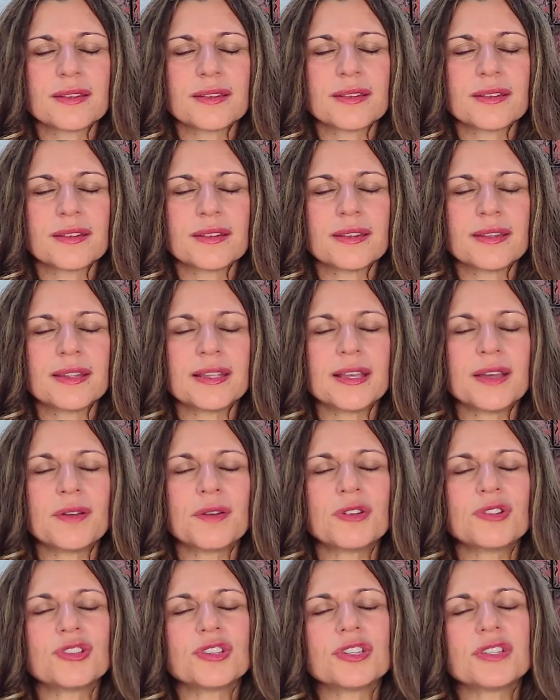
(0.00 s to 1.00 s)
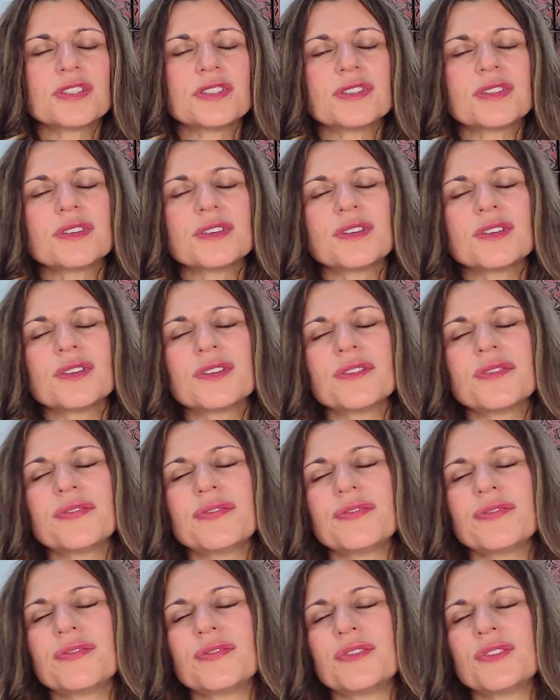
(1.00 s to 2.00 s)
Now in just a
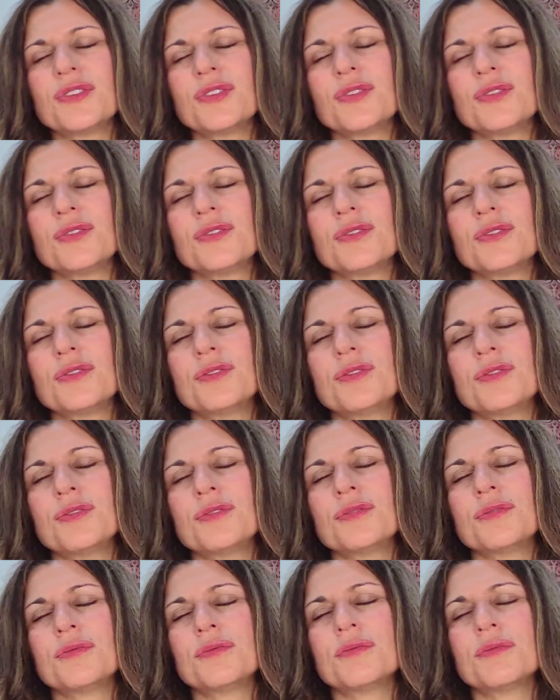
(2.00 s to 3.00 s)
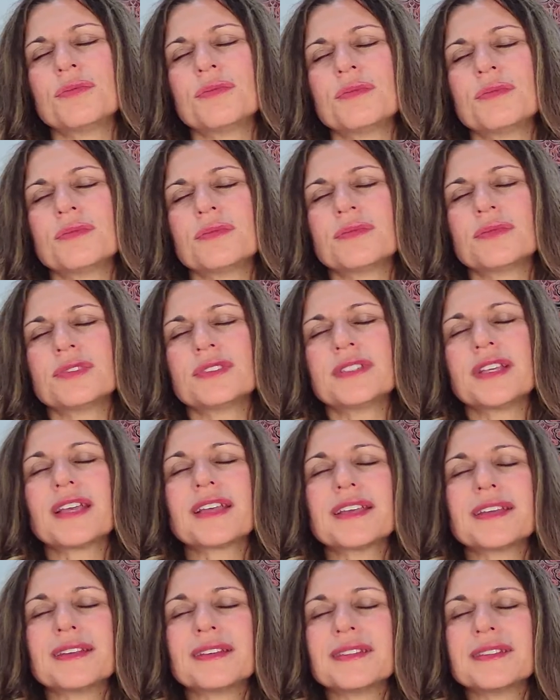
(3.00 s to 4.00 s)
few
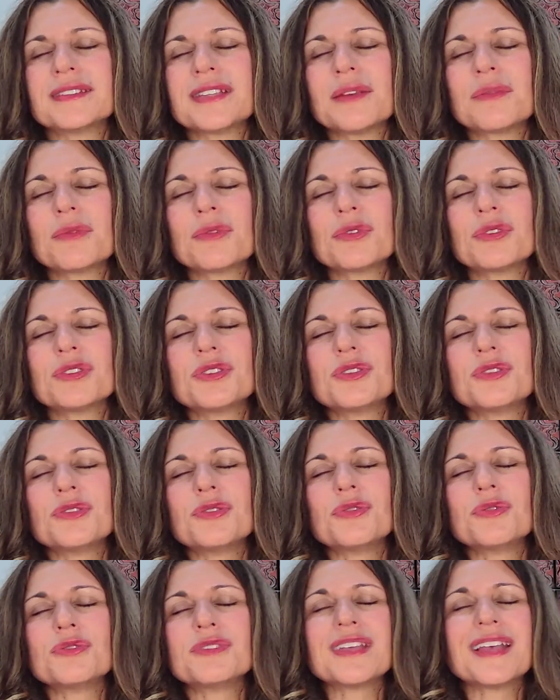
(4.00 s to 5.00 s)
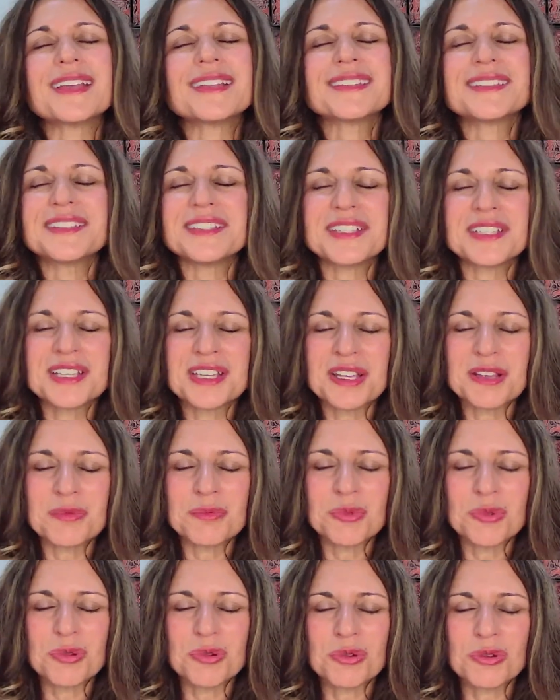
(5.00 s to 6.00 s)
seconds, I'm going to use that singing
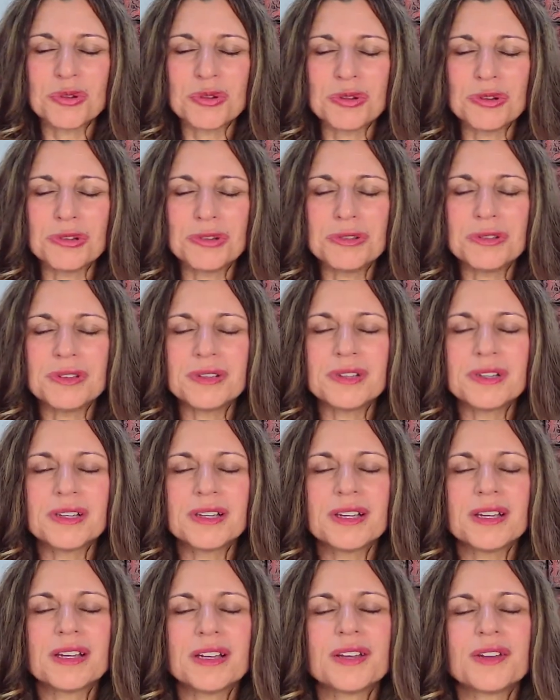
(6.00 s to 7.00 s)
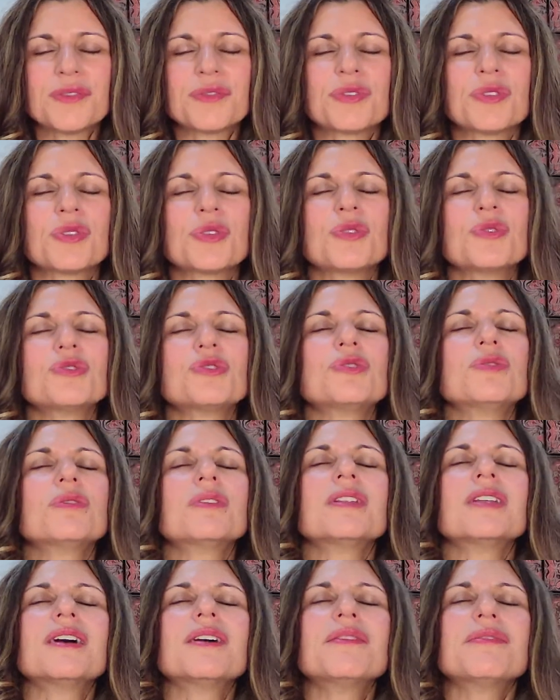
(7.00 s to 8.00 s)
bowl. For those who
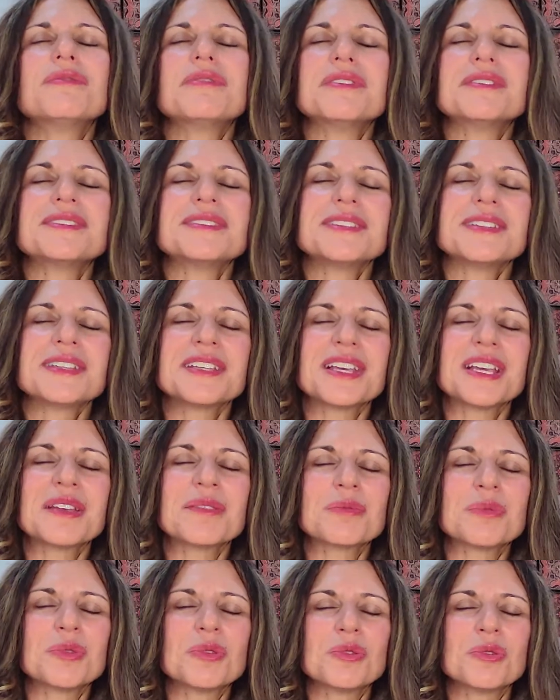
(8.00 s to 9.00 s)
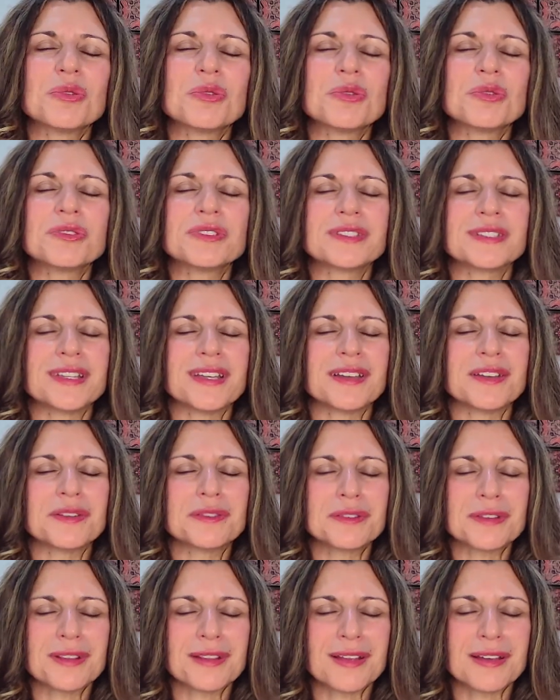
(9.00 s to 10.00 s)
love the singing bowl, stay
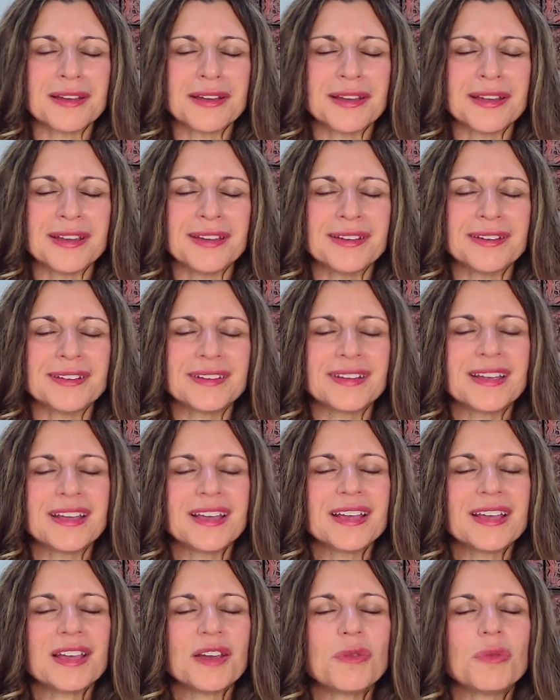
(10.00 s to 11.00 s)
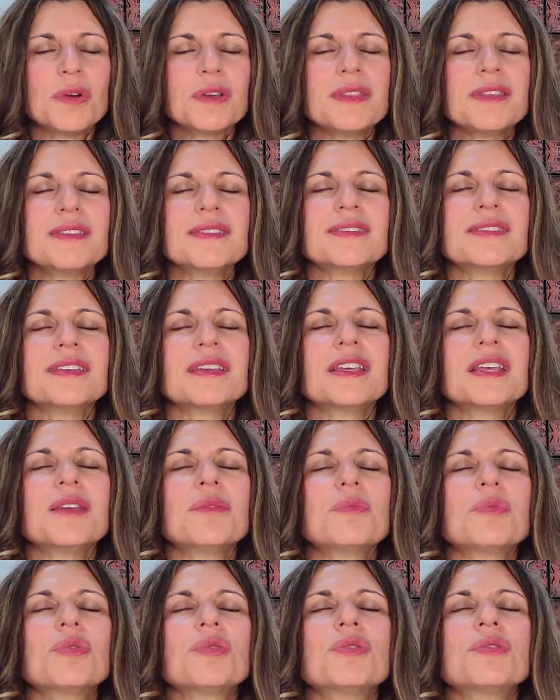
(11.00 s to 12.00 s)
on the line. What the
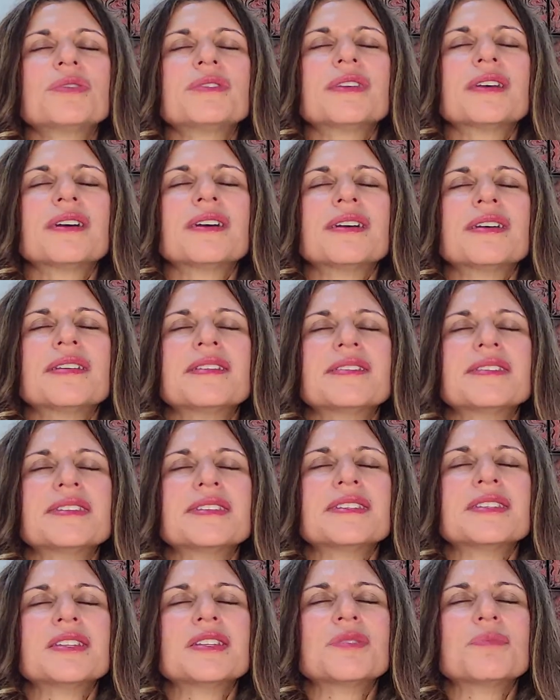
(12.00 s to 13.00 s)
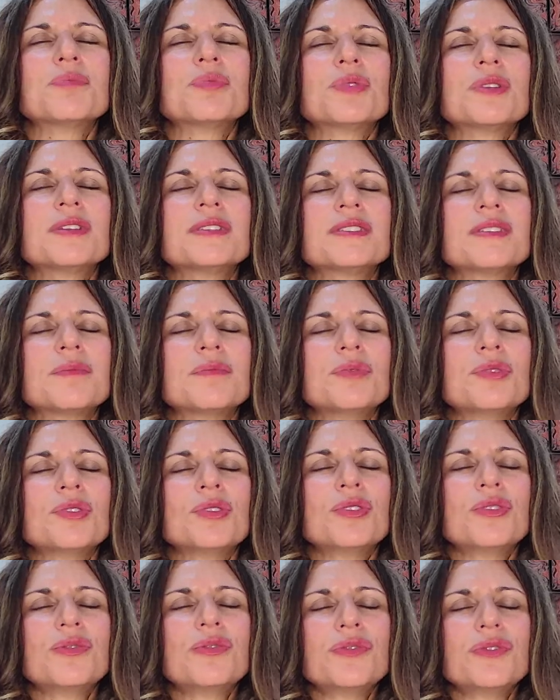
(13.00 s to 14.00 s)
singing bowl does is it brings a
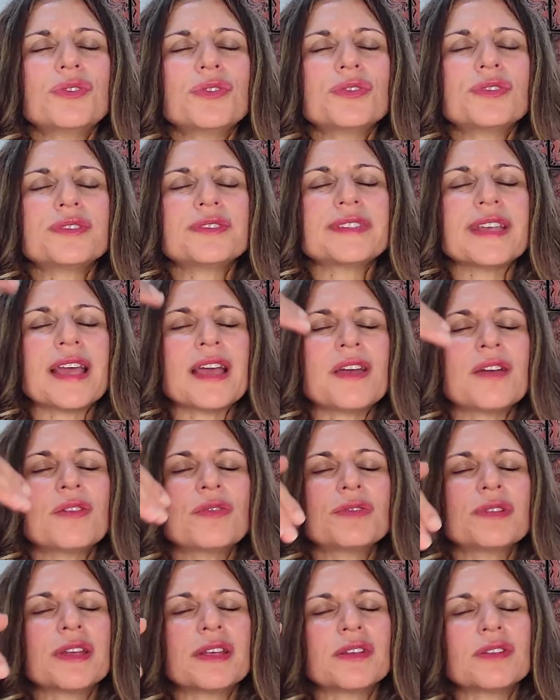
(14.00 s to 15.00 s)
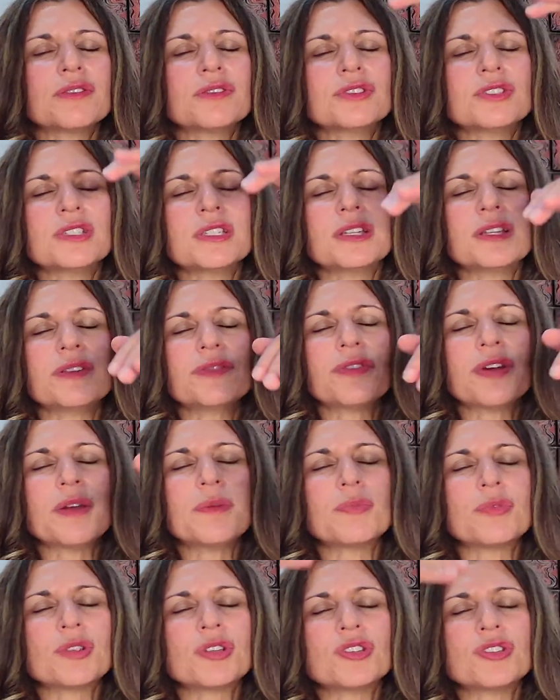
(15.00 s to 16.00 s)
beautiful sound energy, a
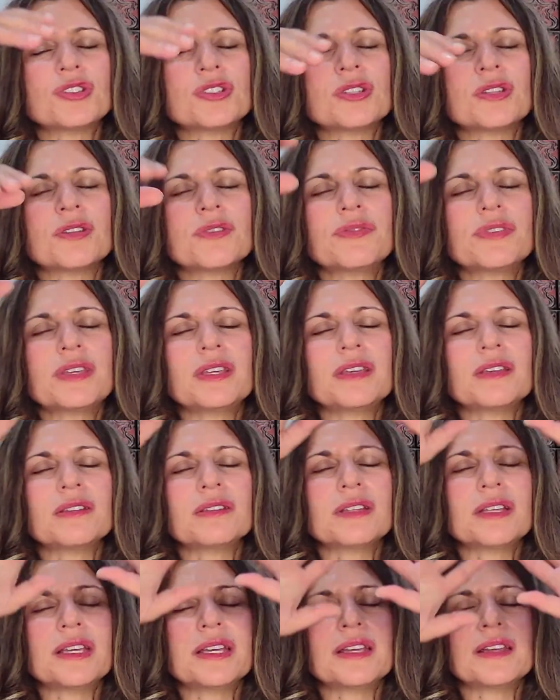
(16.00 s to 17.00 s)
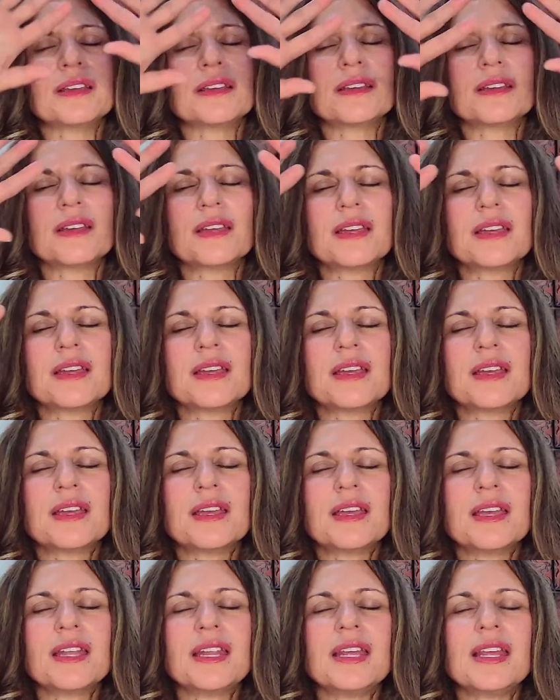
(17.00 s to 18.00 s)
vibration of healing,
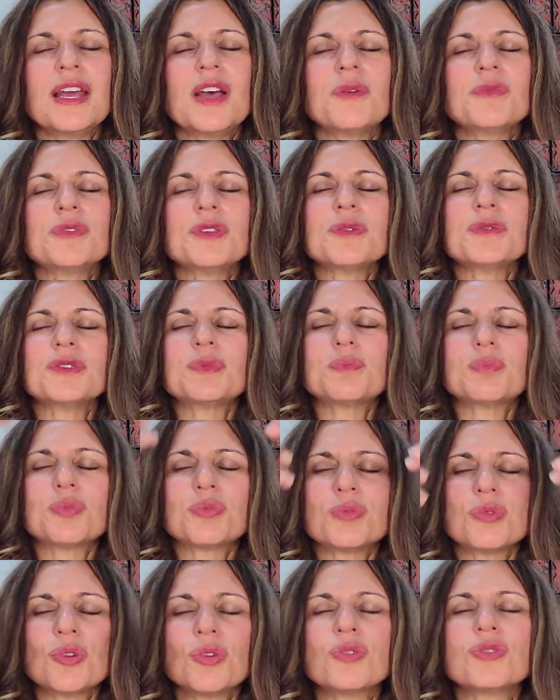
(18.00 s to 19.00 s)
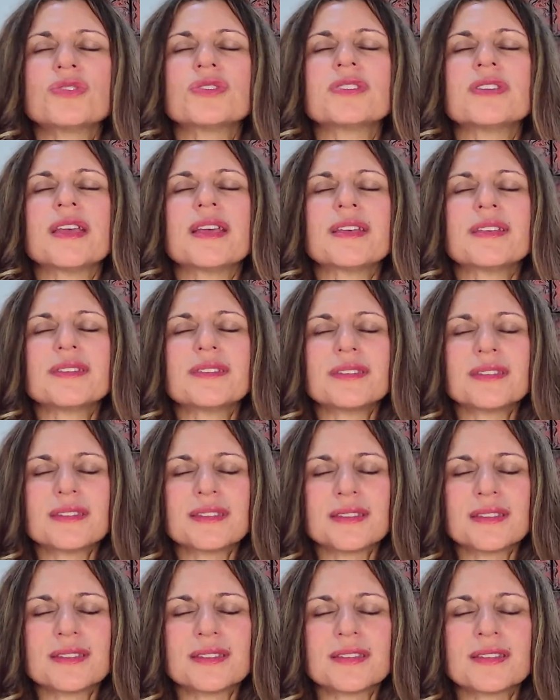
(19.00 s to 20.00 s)
and it helps us
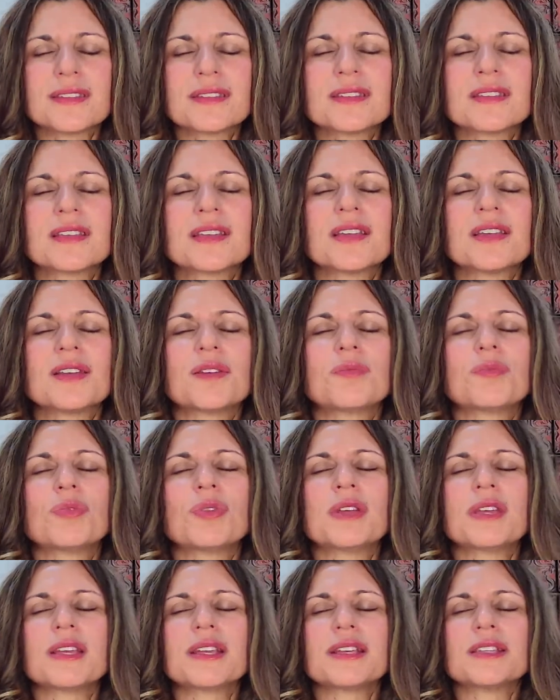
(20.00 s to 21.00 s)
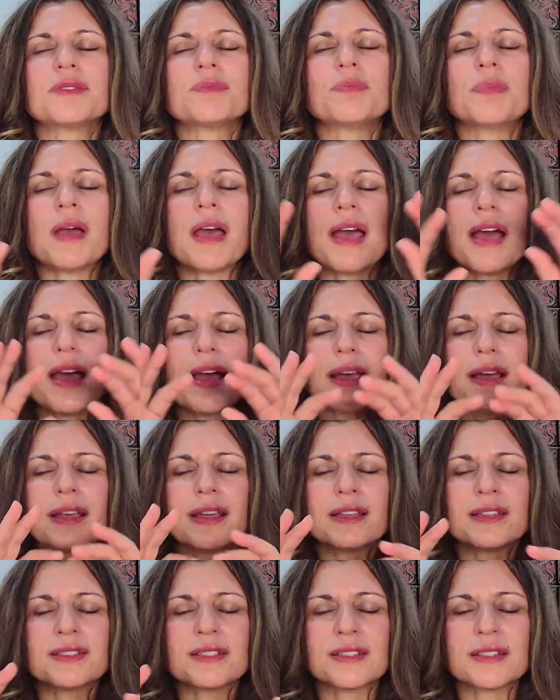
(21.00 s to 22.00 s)
process, bringing us back
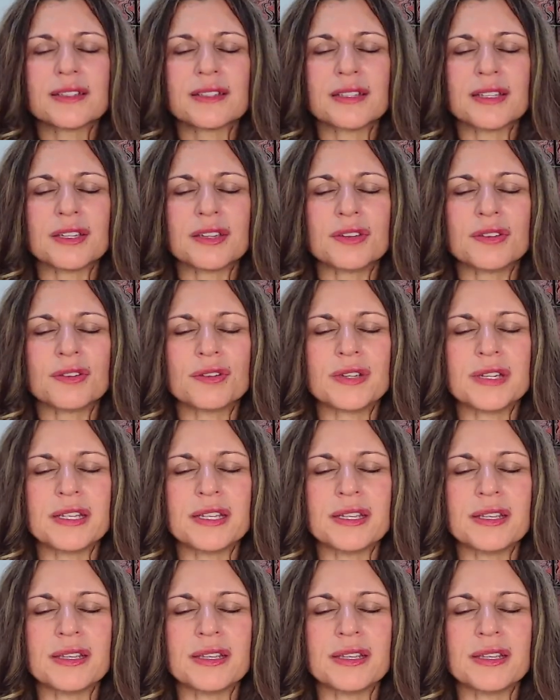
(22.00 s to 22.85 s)
into clarity.